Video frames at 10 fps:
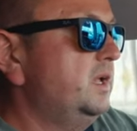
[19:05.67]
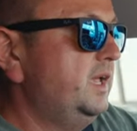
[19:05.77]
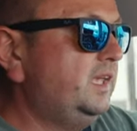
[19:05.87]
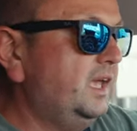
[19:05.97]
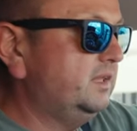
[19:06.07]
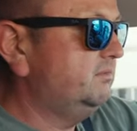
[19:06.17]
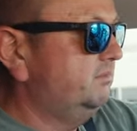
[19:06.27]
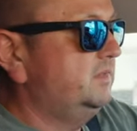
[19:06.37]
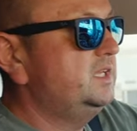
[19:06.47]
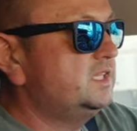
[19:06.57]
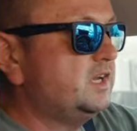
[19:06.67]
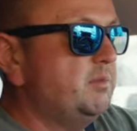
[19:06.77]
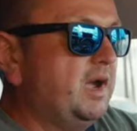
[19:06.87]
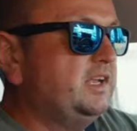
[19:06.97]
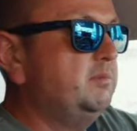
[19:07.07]
Again, is it
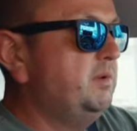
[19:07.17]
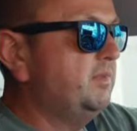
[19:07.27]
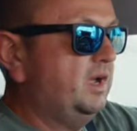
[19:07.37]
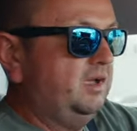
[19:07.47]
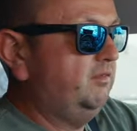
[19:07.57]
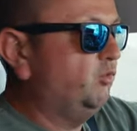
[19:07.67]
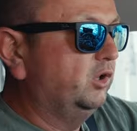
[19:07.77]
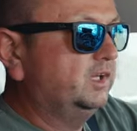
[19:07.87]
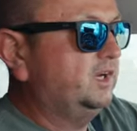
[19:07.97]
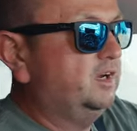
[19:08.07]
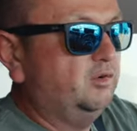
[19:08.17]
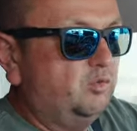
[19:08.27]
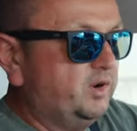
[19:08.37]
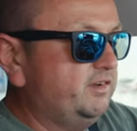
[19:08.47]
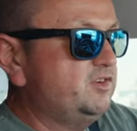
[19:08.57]
reminding me my Volga or
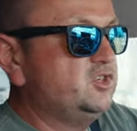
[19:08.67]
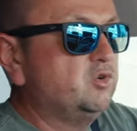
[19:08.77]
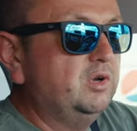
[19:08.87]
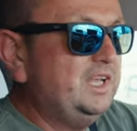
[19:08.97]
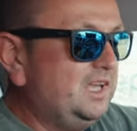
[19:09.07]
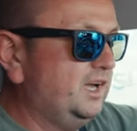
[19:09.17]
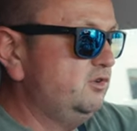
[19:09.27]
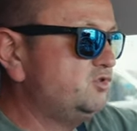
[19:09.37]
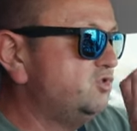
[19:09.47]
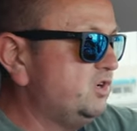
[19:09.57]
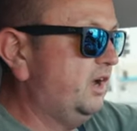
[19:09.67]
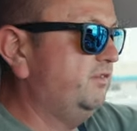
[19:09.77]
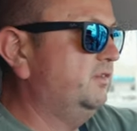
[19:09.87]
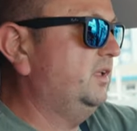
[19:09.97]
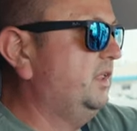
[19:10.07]
whatever Zhiguli I used to
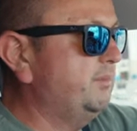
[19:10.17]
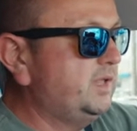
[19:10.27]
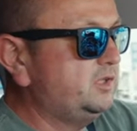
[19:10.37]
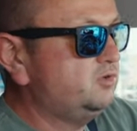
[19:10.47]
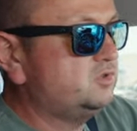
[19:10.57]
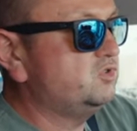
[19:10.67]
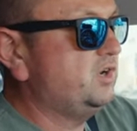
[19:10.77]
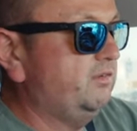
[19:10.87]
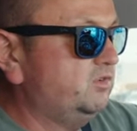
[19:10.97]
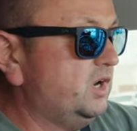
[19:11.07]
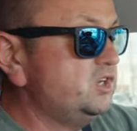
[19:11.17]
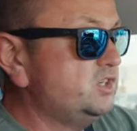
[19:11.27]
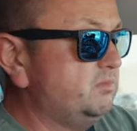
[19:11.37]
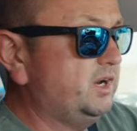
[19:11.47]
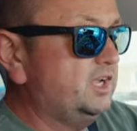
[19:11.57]
drive? I'm not used to driving in
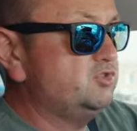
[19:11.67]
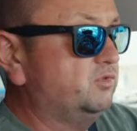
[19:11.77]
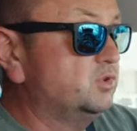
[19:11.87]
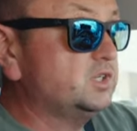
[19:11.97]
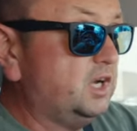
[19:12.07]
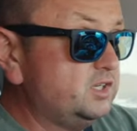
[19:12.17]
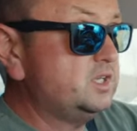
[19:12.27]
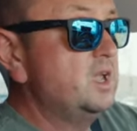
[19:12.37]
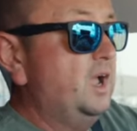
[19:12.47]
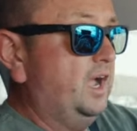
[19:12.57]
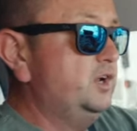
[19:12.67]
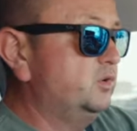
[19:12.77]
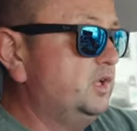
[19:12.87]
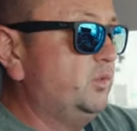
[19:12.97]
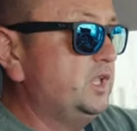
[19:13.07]
Russia, but I drove those cars. I know
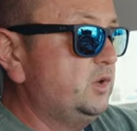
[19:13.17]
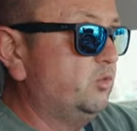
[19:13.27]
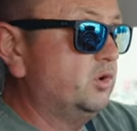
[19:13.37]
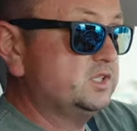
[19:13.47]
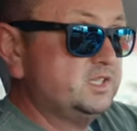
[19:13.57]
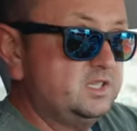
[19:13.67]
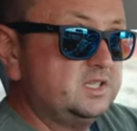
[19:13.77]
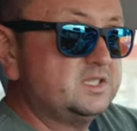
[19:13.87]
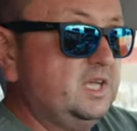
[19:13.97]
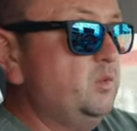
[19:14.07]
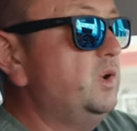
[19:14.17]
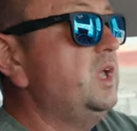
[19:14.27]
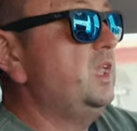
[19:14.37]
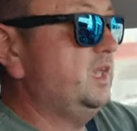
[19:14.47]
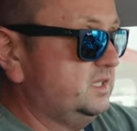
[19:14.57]
the way they work. Is it the same
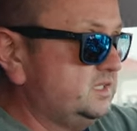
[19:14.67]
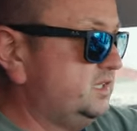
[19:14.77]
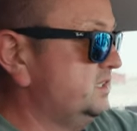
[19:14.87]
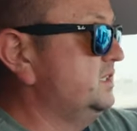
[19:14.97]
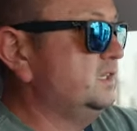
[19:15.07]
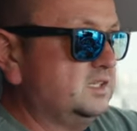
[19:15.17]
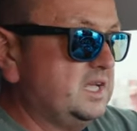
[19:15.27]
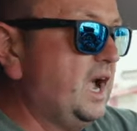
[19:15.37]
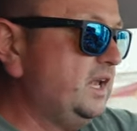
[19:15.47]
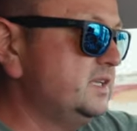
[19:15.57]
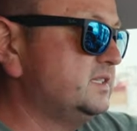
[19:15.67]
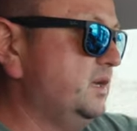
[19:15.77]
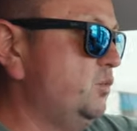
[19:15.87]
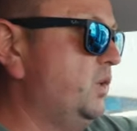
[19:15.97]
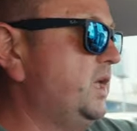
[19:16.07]
way? Yes, it is exactly the
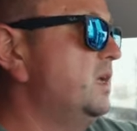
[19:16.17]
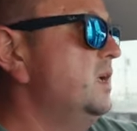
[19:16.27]
same way.